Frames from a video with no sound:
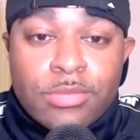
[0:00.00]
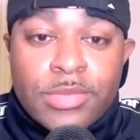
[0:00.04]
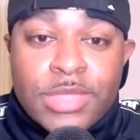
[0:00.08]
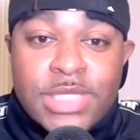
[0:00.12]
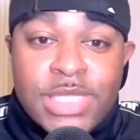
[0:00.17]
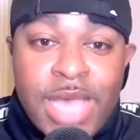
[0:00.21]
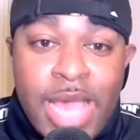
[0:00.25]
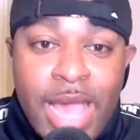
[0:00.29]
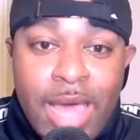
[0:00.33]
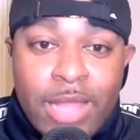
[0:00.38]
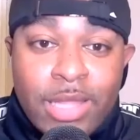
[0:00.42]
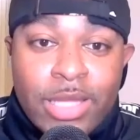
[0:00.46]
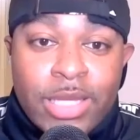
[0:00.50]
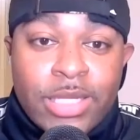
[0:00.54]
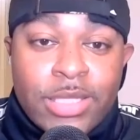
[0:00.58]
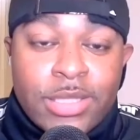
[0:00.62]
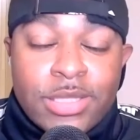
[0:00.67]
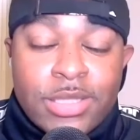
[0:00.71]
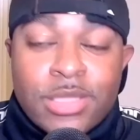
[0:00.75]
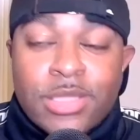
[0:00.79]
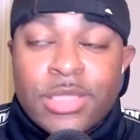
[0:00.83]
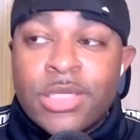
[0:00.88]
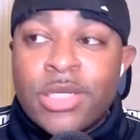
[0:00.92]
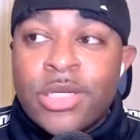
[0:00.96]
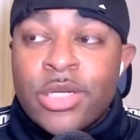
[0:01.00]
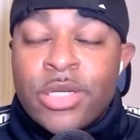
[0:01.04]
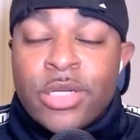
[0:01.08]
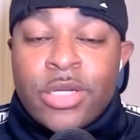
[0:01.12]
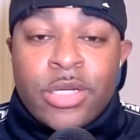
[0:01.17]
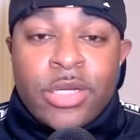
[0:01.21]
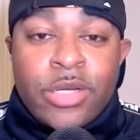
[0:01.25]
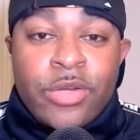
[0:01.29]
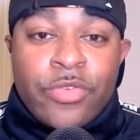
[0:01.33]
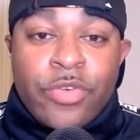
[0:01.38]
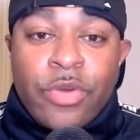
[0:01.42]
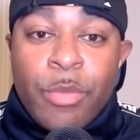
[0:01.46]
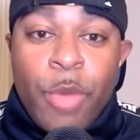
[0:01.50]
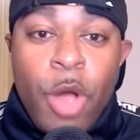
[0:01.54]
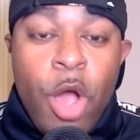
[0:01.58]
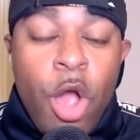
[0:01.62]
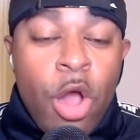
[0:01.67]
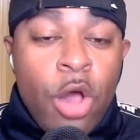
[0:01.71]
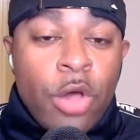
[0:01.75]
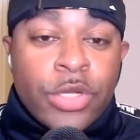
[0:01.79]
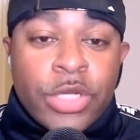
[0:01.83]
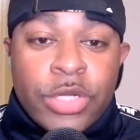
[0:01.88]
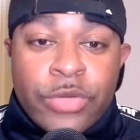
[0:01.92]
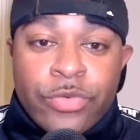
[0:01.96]
talent from
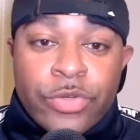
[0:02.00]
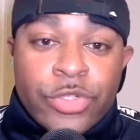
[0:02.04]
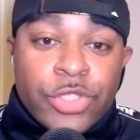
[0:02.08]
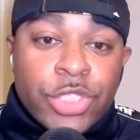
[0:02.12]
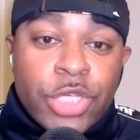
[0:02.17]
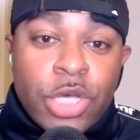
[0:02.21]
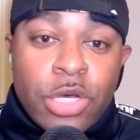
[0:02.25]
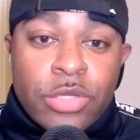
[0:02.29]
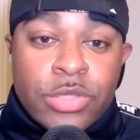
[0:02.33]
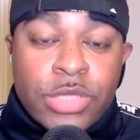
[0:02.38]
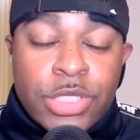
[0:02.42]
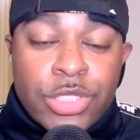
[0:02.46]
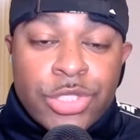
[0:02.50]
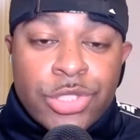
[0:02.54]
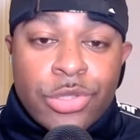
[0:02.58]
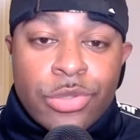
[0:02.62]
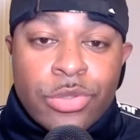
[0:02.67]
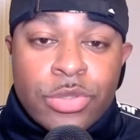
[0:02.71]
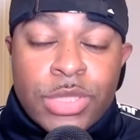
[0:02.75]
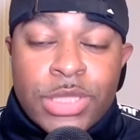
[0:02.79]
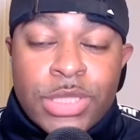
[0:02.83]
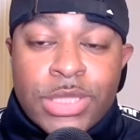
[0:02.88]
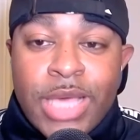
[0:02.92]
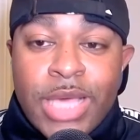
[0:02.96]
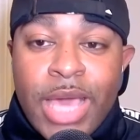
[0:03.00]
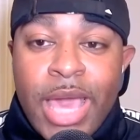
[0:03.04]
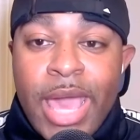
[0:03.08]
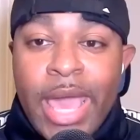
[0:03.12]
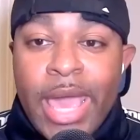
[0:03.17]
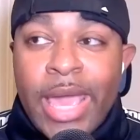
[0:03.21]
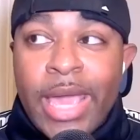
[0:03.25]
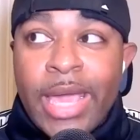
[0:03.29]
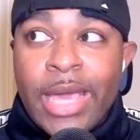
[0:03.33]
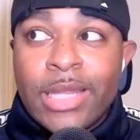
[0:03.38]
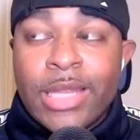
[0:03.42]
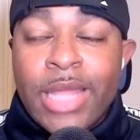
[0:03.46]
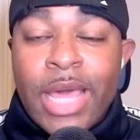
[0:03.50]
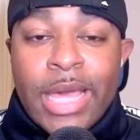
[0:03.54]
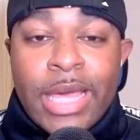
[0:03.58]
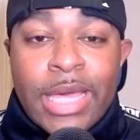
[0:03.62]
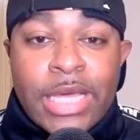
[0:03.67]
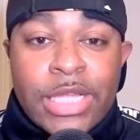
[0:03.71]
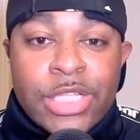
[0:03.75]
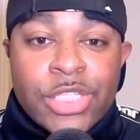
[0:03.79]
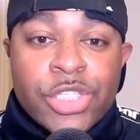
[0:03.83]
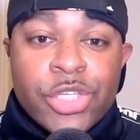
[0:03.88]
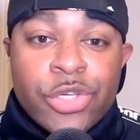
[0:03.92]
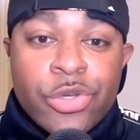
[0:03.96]
all different shows that Zeus has had, like
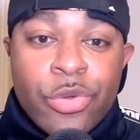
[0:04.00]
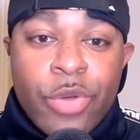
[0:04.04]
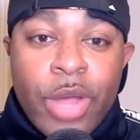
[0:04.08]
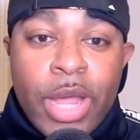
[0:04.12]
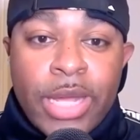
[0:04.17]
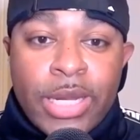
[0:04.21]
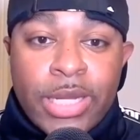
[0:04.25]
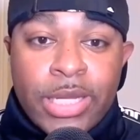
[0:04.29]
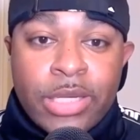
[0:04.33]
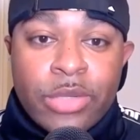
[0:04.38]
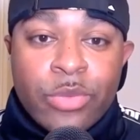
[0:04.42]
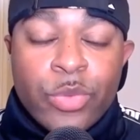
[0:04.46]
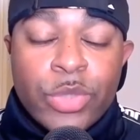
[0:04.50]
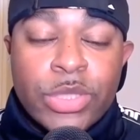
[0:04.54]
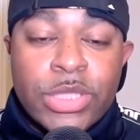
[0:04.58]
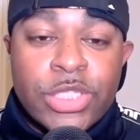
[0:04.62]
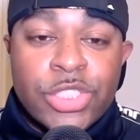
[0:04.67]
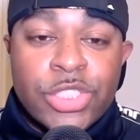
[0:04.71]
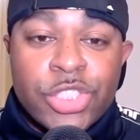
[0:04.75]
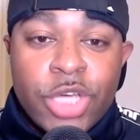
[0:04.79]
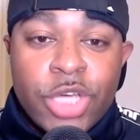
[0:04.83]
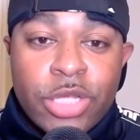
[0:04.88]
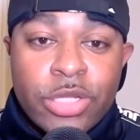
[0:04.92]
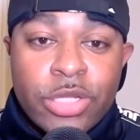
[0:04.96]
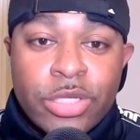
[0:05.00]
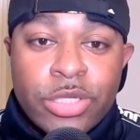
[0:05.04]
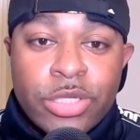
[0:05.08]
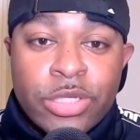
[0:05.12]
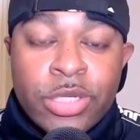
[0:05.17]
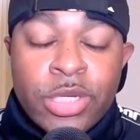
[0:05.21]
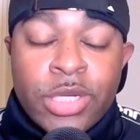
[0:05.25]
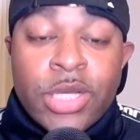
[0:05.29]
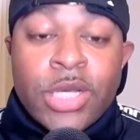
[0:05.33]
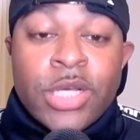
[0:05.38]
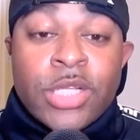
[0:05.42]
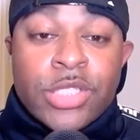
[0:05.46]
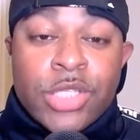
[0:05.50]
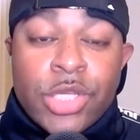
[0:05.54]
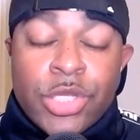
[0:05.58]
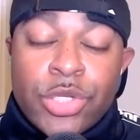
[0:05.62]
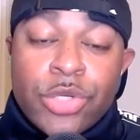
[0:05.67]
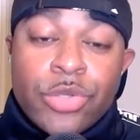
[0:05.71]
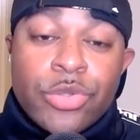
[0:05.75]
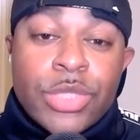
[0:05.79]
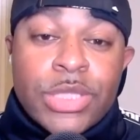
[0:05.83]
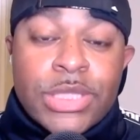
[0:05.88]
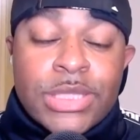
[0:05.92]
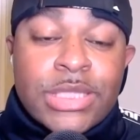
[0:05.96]
integrating with each other to
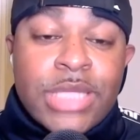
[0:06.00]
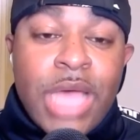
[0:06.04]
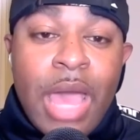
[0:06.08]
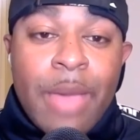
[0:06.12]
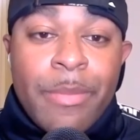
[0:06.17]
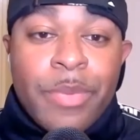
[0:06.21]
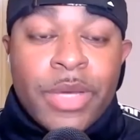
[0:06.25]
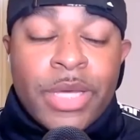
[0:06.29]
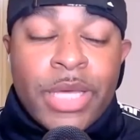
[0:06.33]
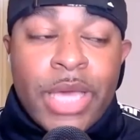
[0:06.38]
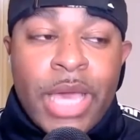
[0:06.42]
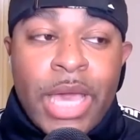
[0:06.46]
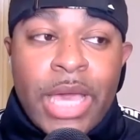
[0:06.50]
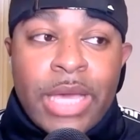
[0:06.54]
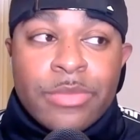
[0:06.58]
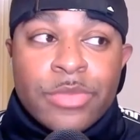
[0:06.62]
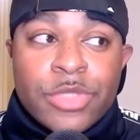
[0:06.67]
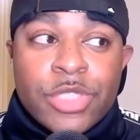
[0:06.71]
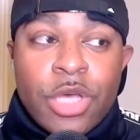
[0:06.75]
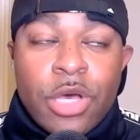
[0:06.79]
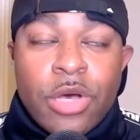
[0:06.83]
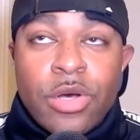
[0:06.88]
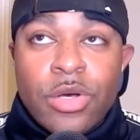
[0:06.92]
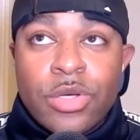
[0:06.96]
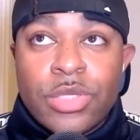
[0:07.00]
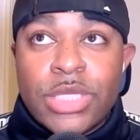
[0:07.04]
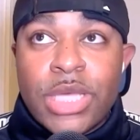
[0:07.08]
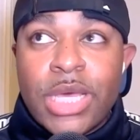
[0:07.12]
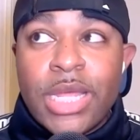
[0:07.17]
do these type of game shows.